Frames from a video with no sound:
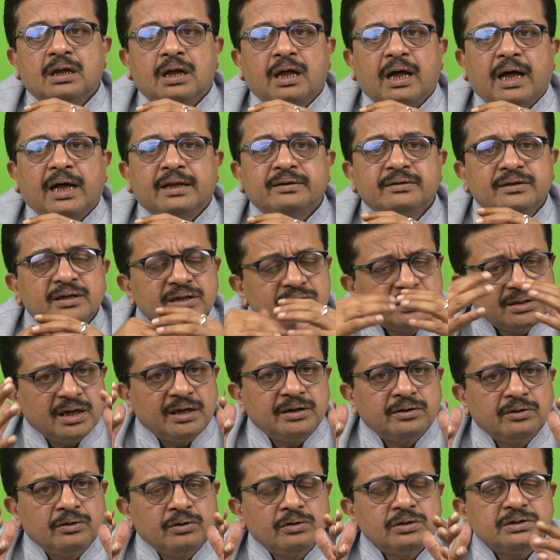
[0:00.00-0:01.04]
and these
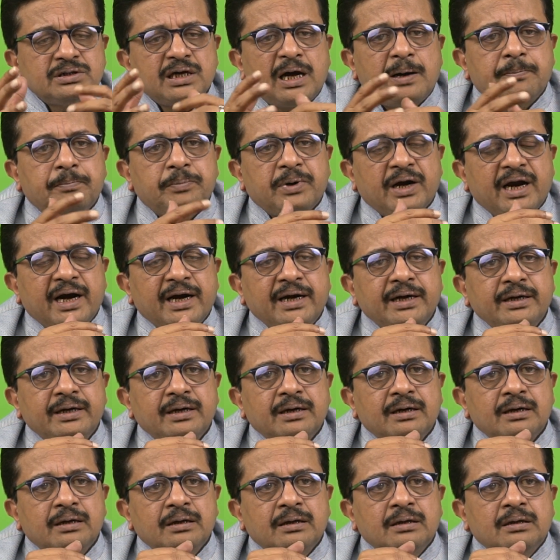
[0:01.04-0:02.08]
controls are applied
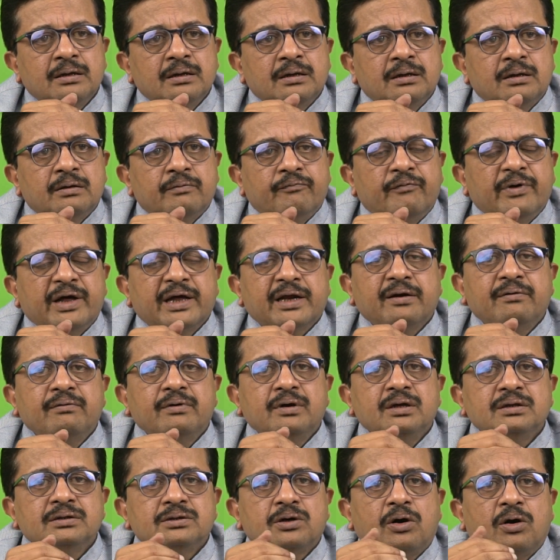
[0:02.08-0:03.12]

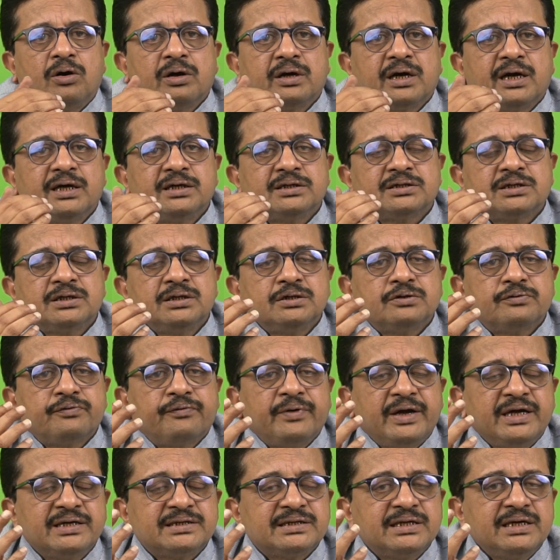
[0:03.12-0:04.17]
wherever the organization is
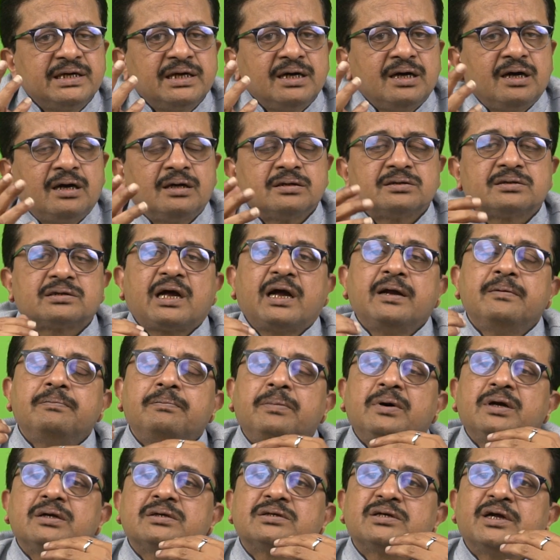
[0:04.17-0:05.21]
facing a
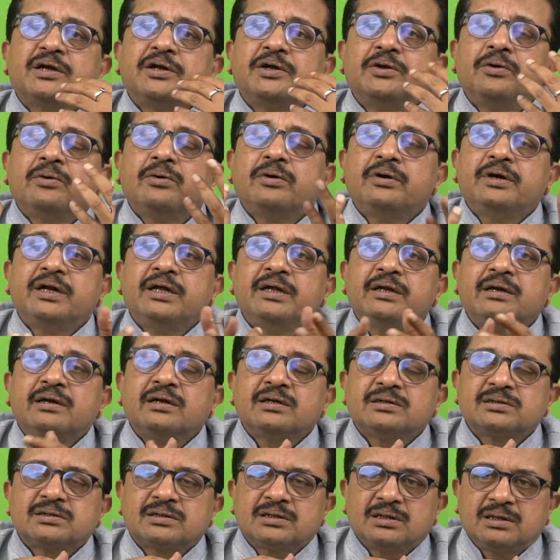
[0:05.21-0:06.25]
cyber security
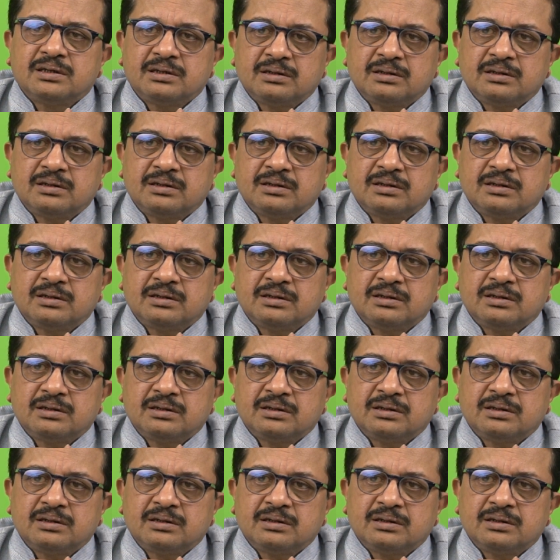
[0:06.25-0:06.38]
risk.